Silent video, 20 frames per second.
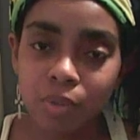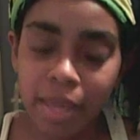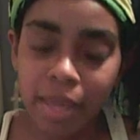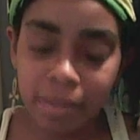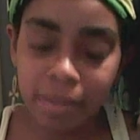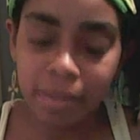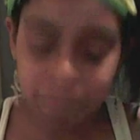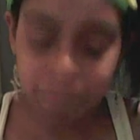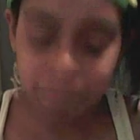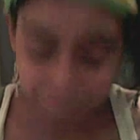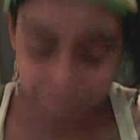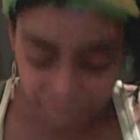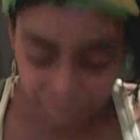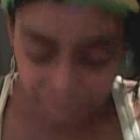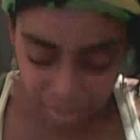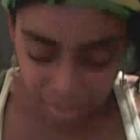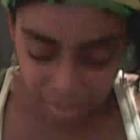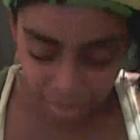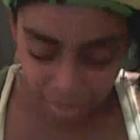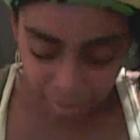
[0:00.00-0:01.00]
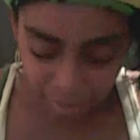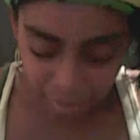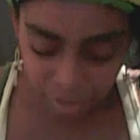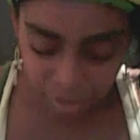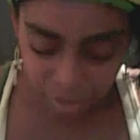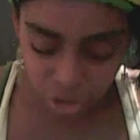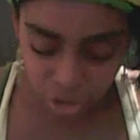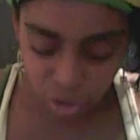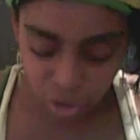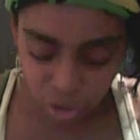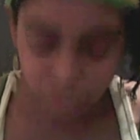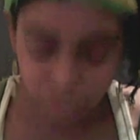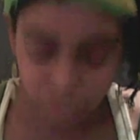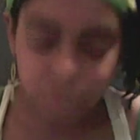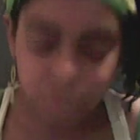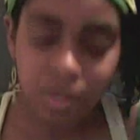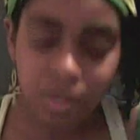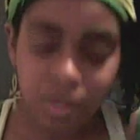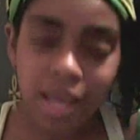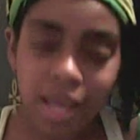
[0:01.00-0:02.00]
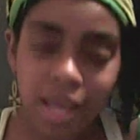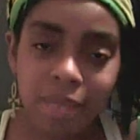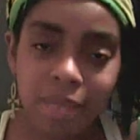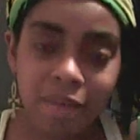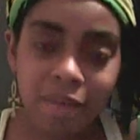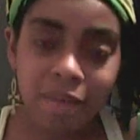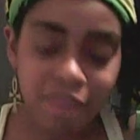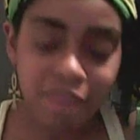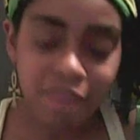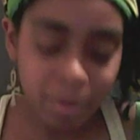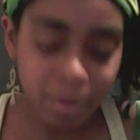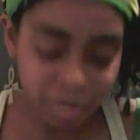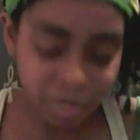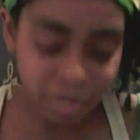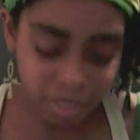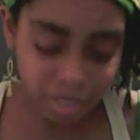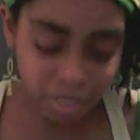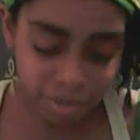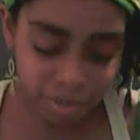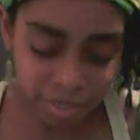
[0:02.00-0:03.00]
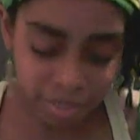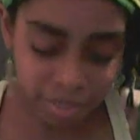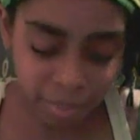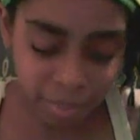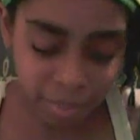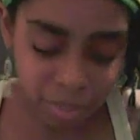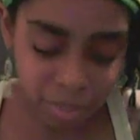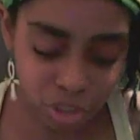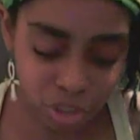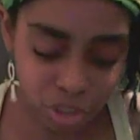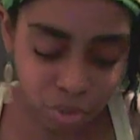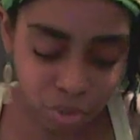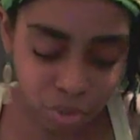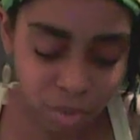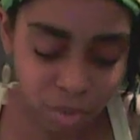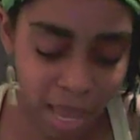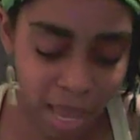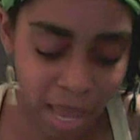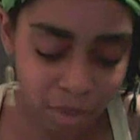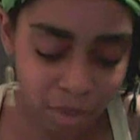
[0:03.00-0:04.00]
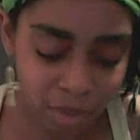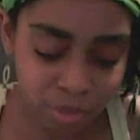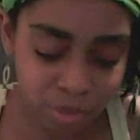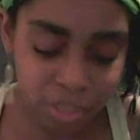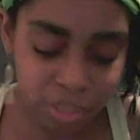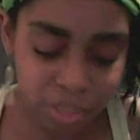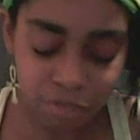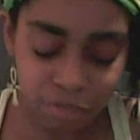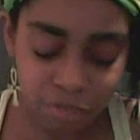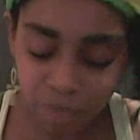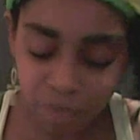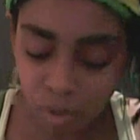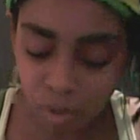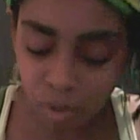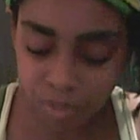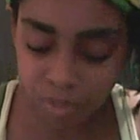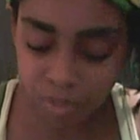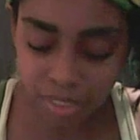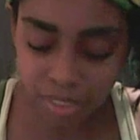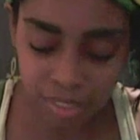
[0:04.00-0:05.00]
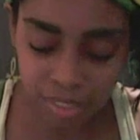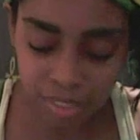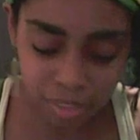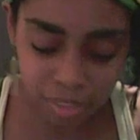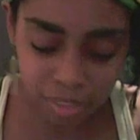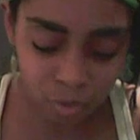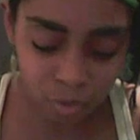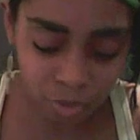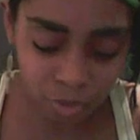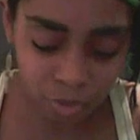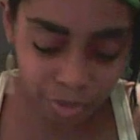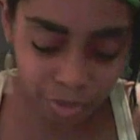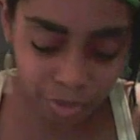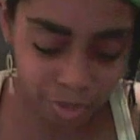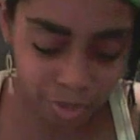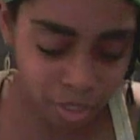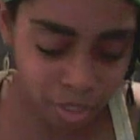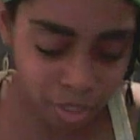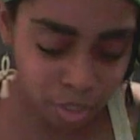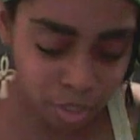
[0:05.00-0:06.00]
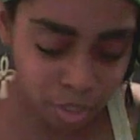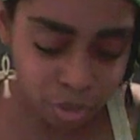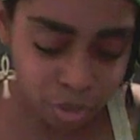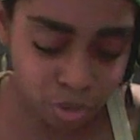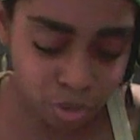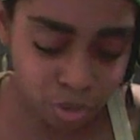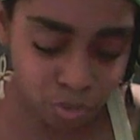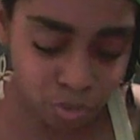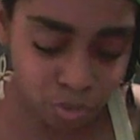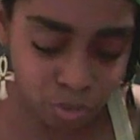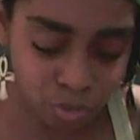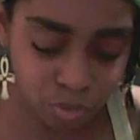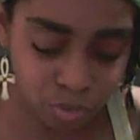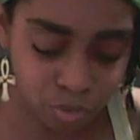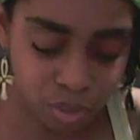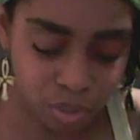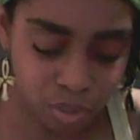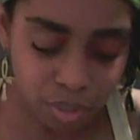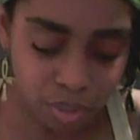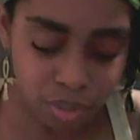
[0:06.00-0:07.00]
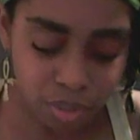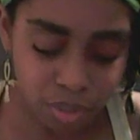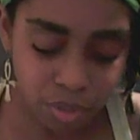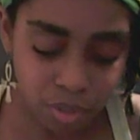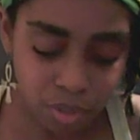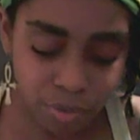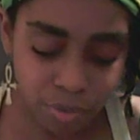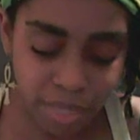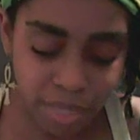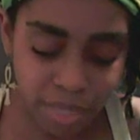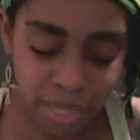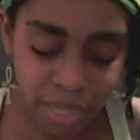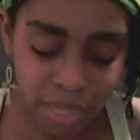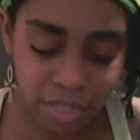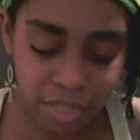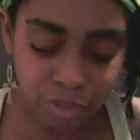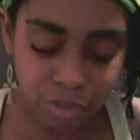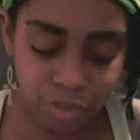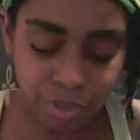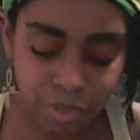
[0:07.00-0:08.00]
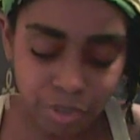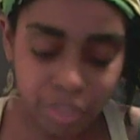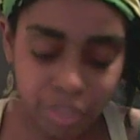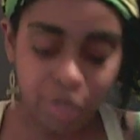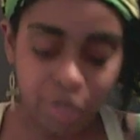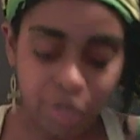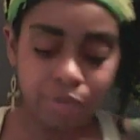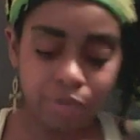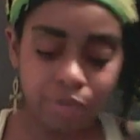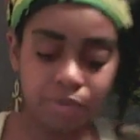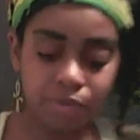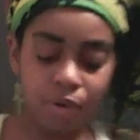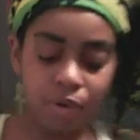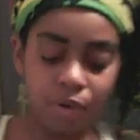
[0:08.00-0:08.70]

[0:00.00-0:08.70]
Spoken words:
Okay, now I'm going to show you. I have my fabric here, and I'm going to show you how you need to fold this in order to create your skirt.